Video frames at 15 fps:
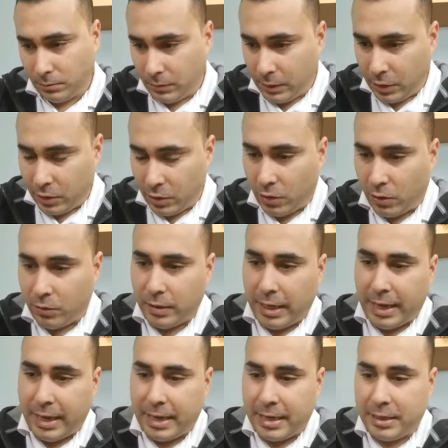you know,
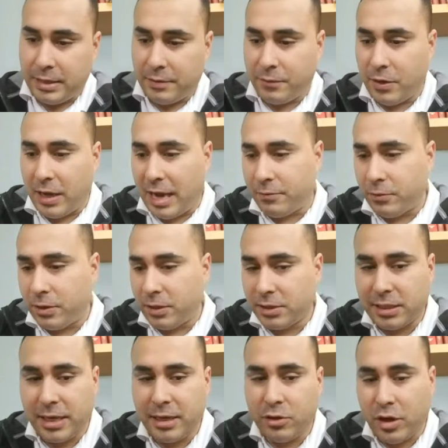and if you have real
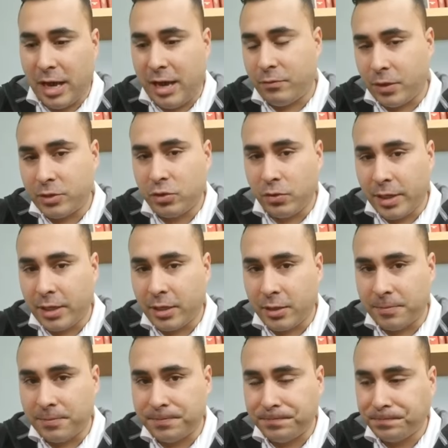estate, you have rental
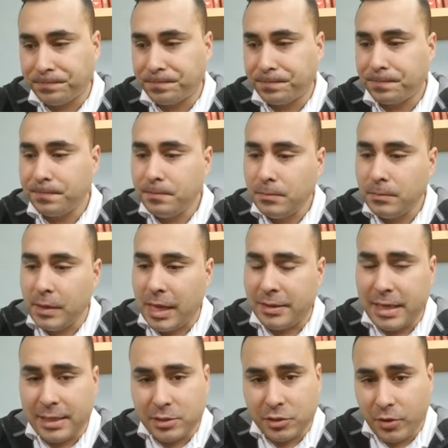income. And
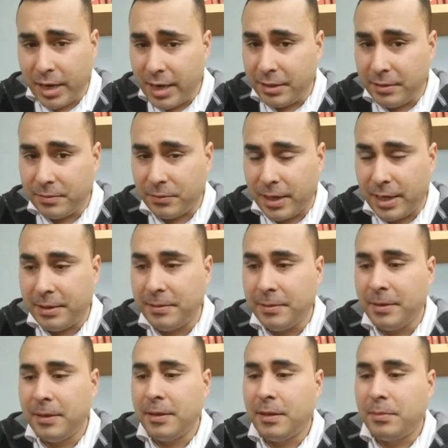that's great, right?
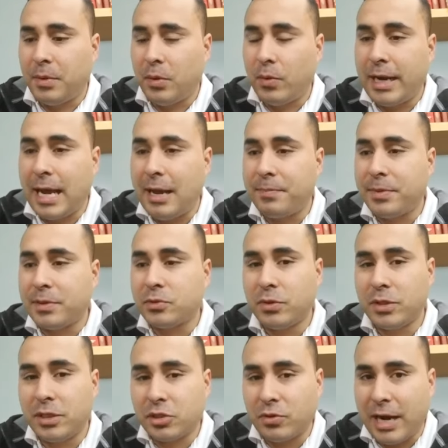But what happens when
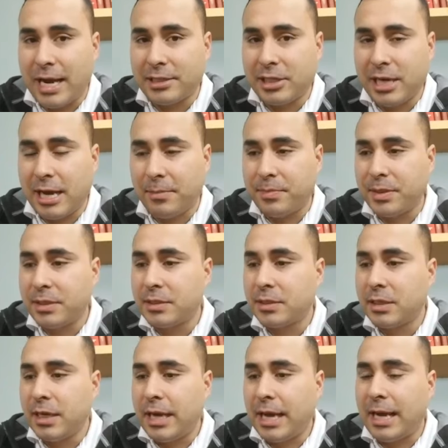this crash happens
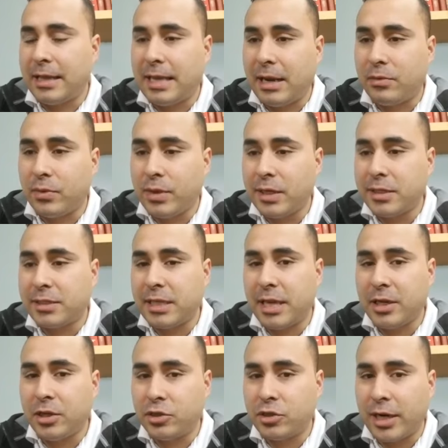and that real
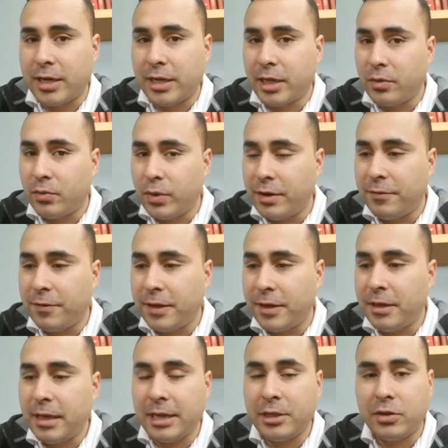estate, you're trying to get rid of
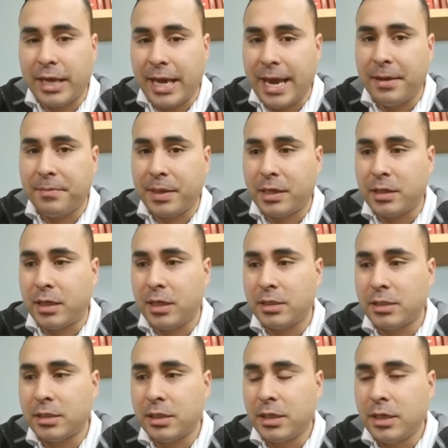it and you can't
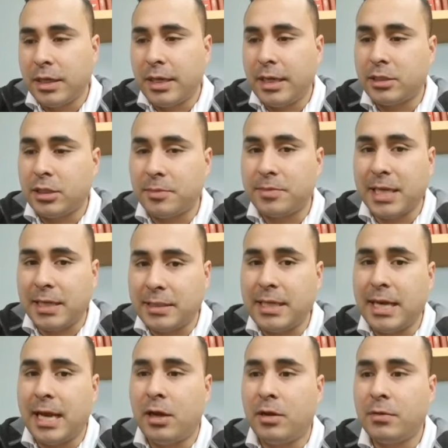because it's
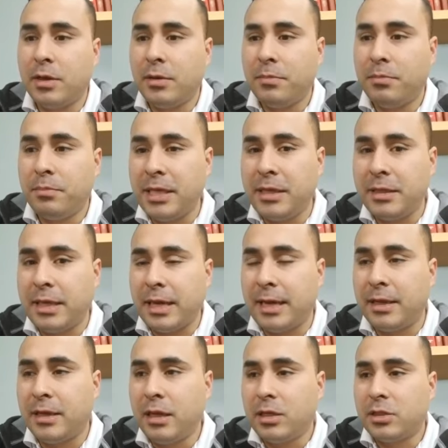upside down, meaning
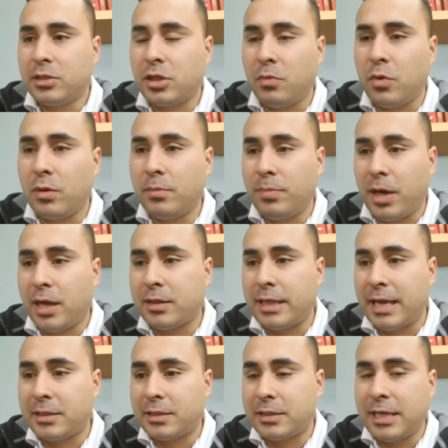that someone
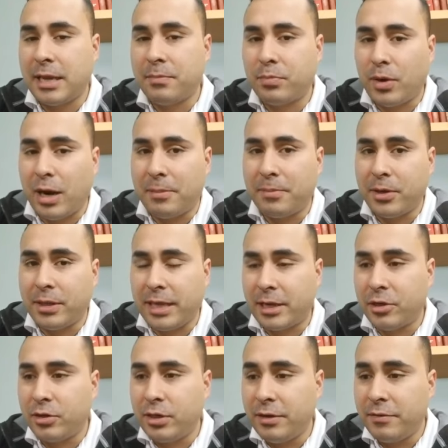bought that same property
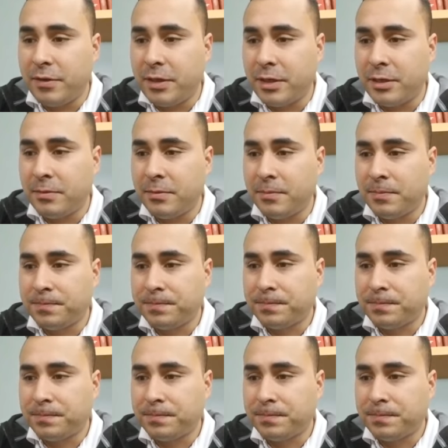that you're living in